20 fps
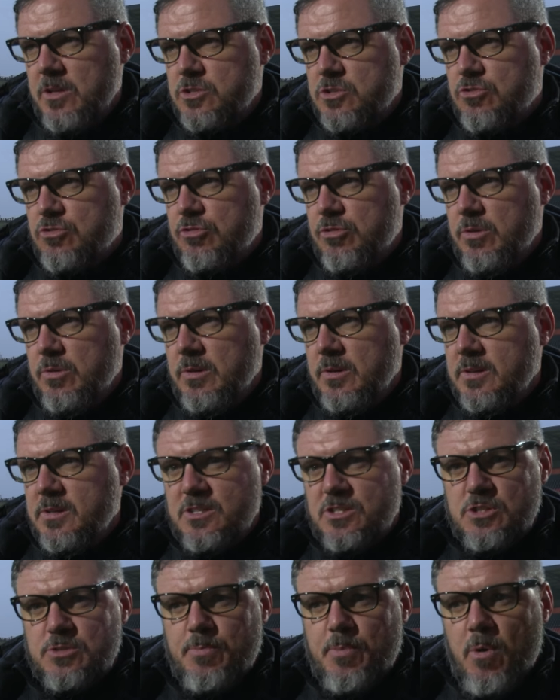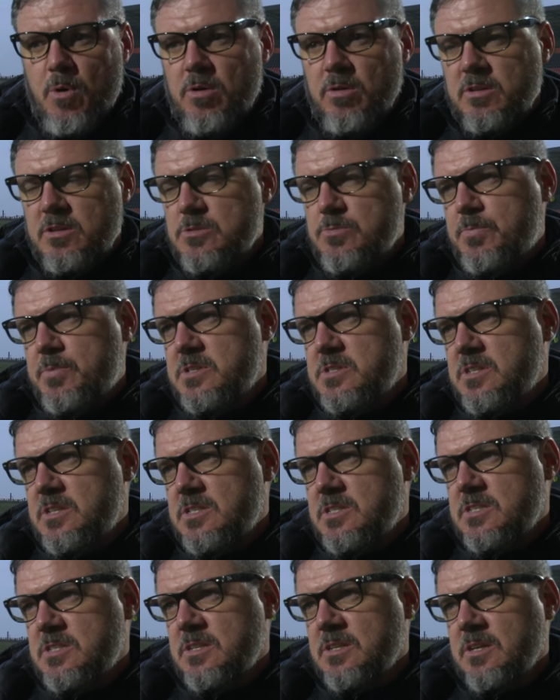It's cruel. It's sport. It's
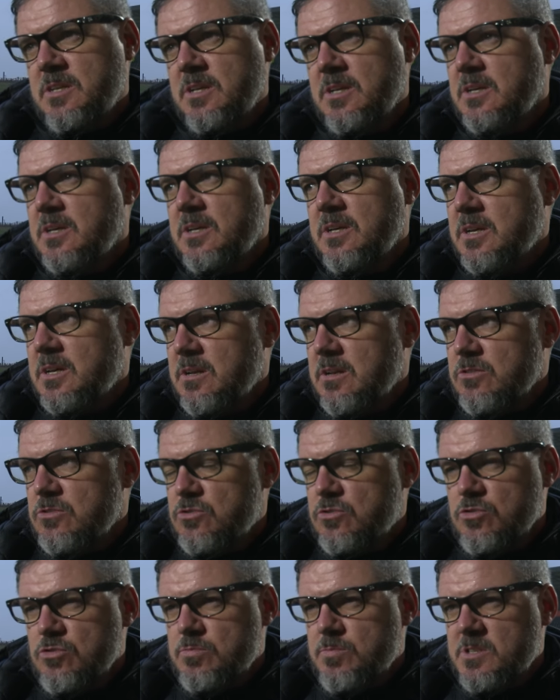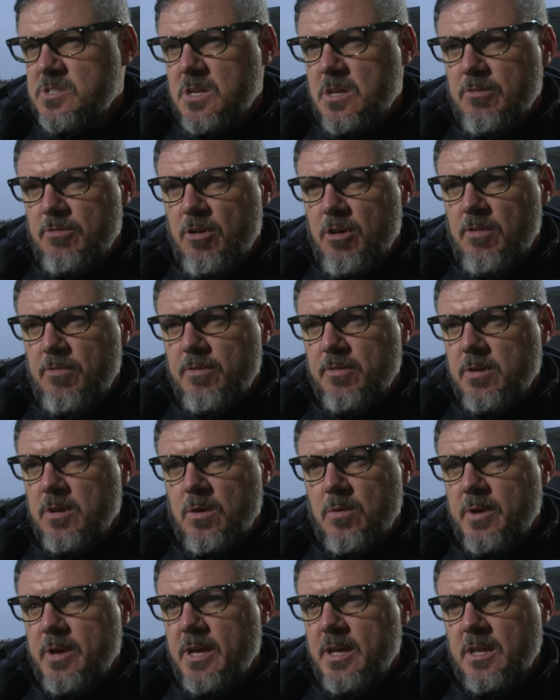business. And I'll just dust myself off and
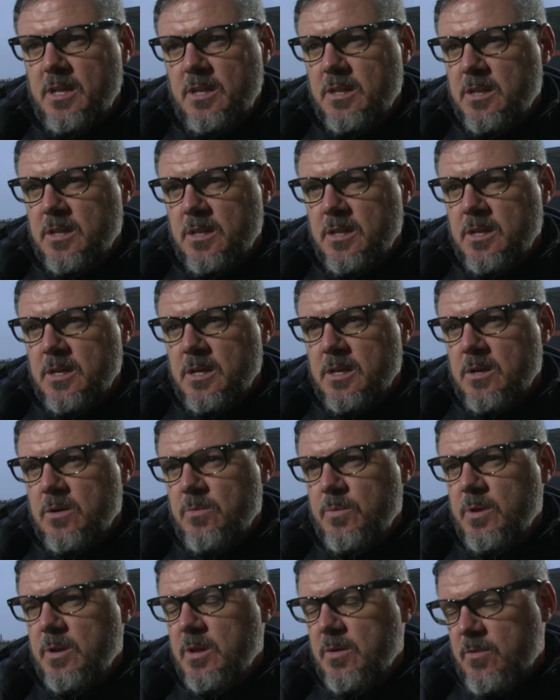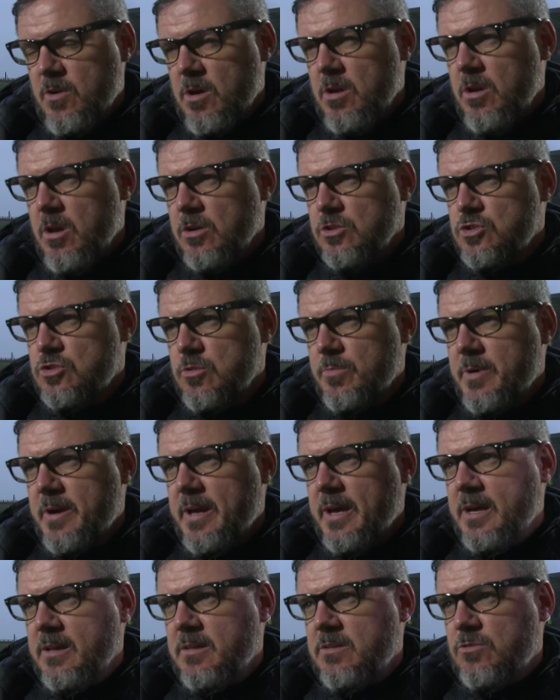go again. And we've got a long summer
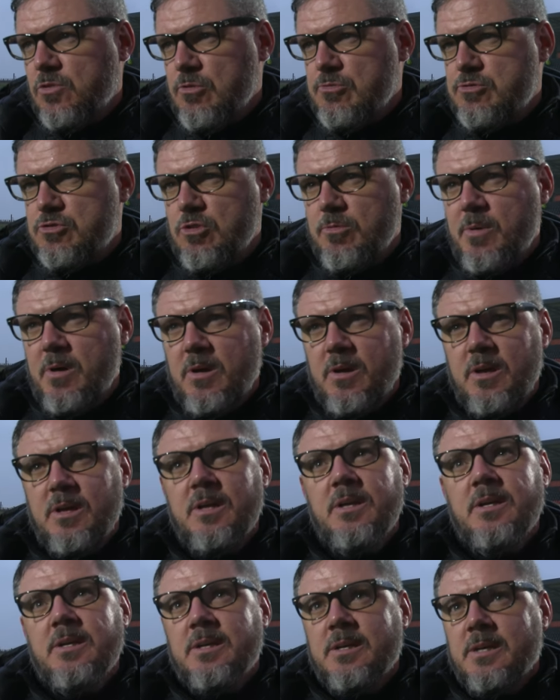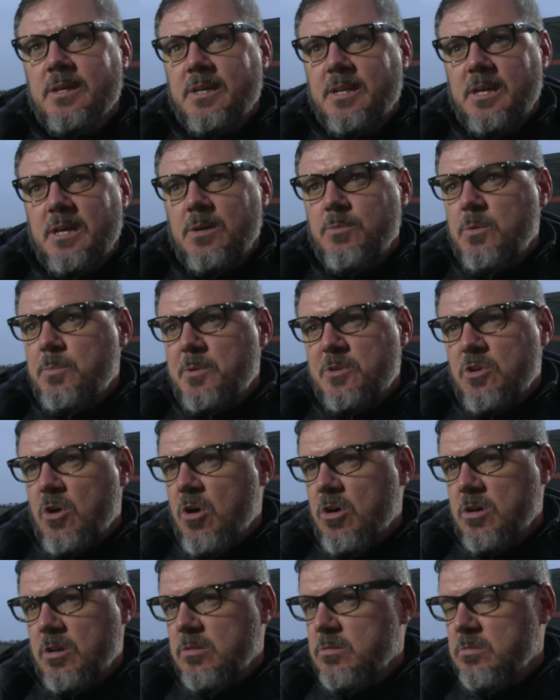ahead, tough summer. And uh, we'll be
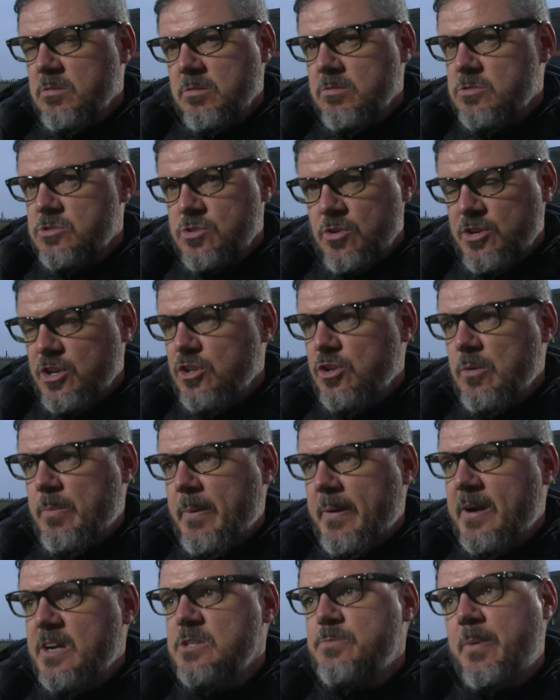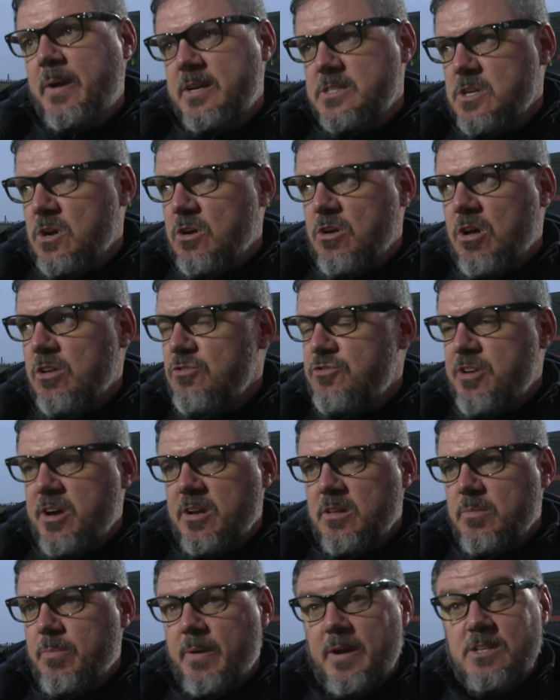talking, signing new players, players out of
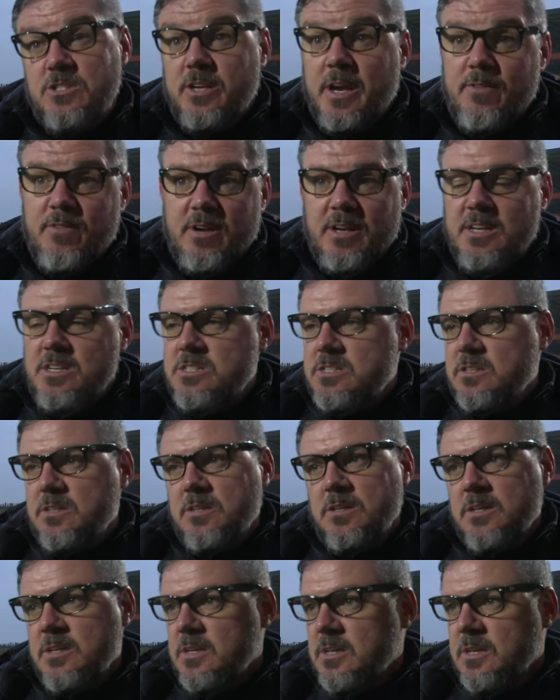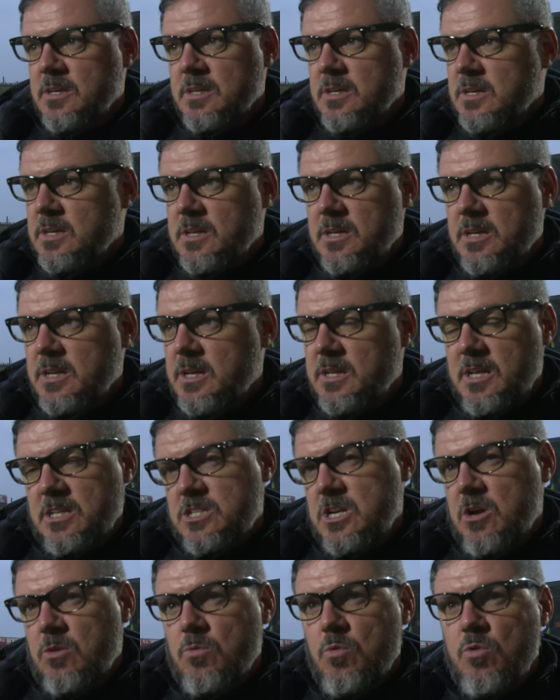contract, players that get released. And uh, that's
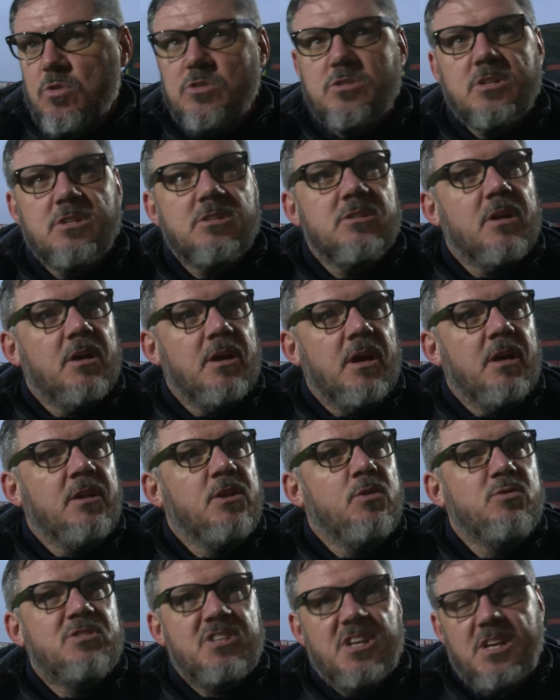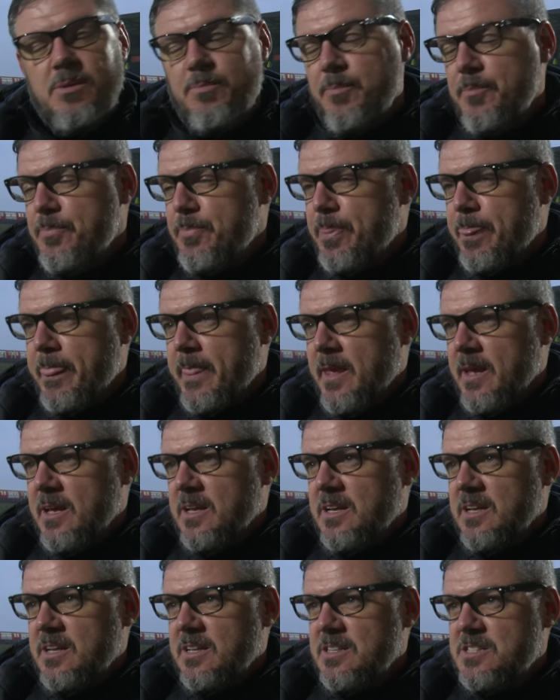how it works. It's a new team.
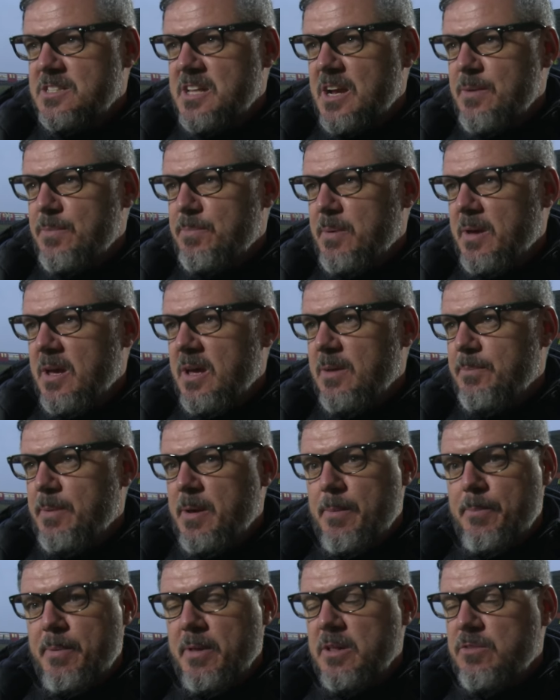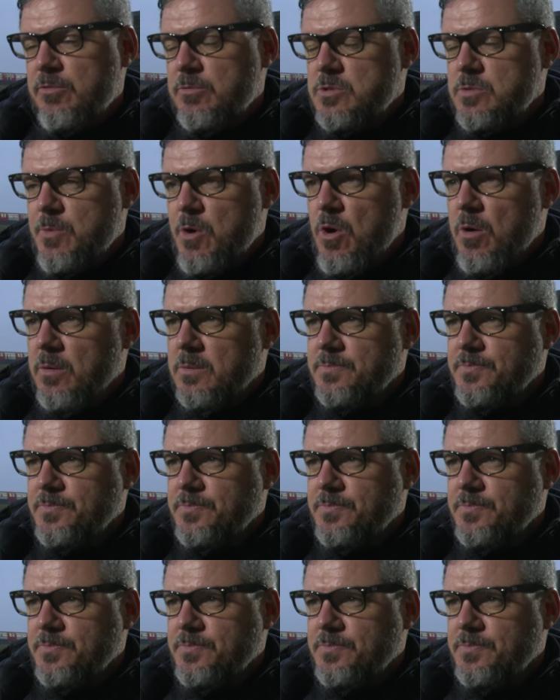It'll start uh, being built from tomorrow.